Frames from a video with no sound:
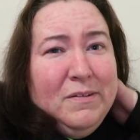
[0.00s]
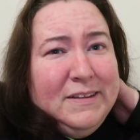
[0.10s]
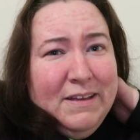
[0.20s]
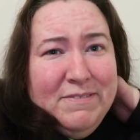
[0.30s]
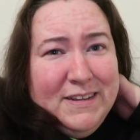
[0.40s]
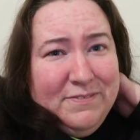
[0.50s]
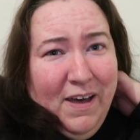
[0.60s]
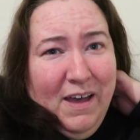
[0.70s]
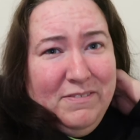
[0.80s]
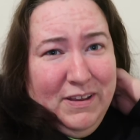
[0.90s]
there are
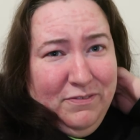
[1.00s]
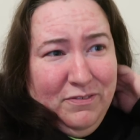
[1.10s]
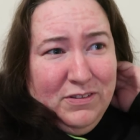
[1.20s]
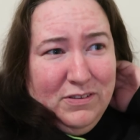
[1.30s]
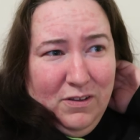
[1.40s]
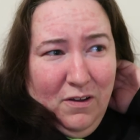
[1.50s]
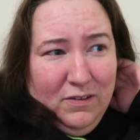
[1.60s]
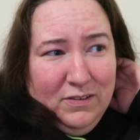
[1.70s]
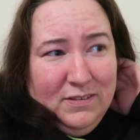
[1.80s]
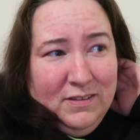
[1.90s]
75 different
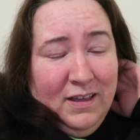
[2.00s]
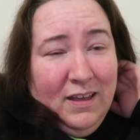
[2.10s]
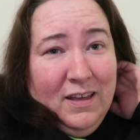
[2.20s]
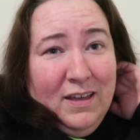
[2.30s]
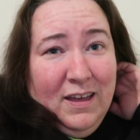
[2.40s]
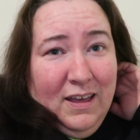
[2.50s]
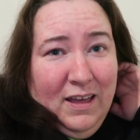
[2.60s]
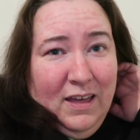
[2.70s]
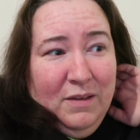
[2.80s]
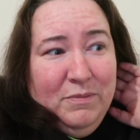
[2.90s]
songs
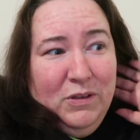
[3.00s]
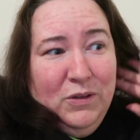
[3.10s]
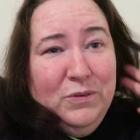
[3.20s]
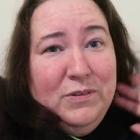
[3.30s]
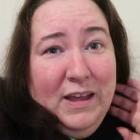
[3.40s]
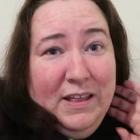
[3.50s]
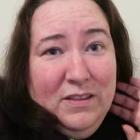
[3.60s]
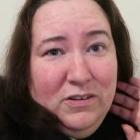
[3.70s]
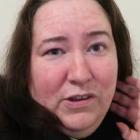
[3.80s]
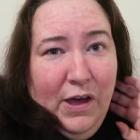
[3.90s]
used
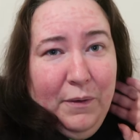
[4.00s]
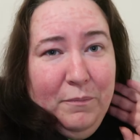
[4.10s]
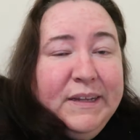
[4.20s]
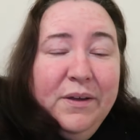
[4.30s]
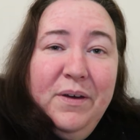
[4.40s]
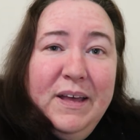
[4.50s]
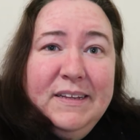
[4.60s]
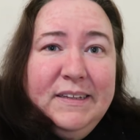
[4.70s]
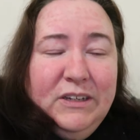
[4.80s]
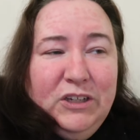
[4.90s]
in the show. So it
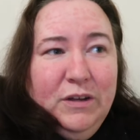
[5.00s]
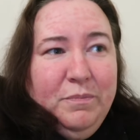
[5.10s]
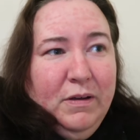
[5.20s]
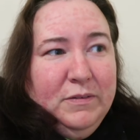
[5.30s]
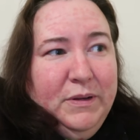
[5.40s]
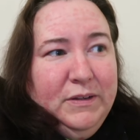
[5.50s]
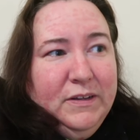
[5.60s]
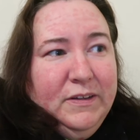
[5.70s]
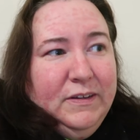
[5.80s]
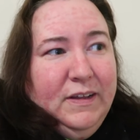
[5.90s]
is a jukebox
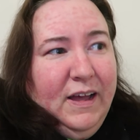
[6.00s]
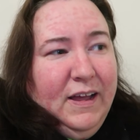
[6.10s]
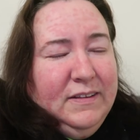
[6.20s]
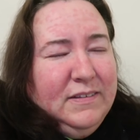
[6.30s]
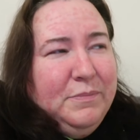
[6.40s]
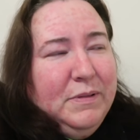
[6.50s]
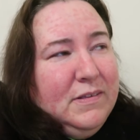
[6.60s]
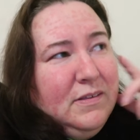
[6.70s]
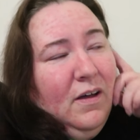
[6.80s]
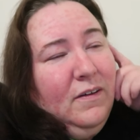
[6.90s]
musical, and some of the
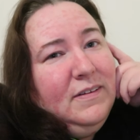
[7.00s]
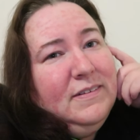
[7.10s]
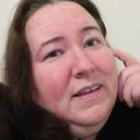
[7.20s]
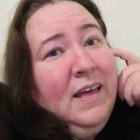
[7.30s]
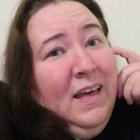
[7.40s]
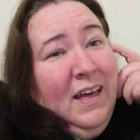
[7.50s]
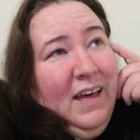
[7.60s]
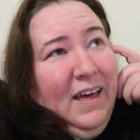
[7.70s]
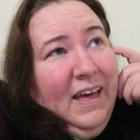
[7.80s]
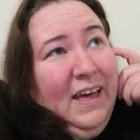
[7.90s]
songs
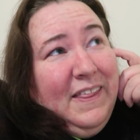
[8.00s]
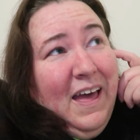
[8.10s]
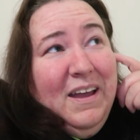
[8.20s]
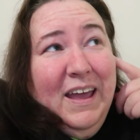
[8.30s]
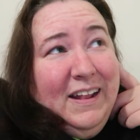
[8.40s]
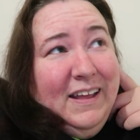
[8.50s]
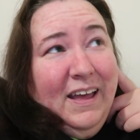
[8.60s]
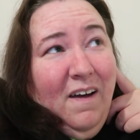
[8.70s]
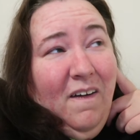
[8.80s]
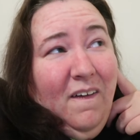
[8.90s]
that are in
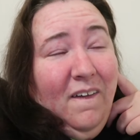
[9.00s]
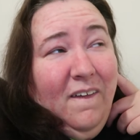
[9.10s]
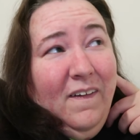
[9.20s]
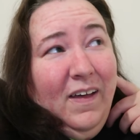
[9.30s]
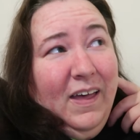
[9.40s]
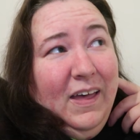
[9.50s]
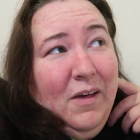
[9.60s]
it are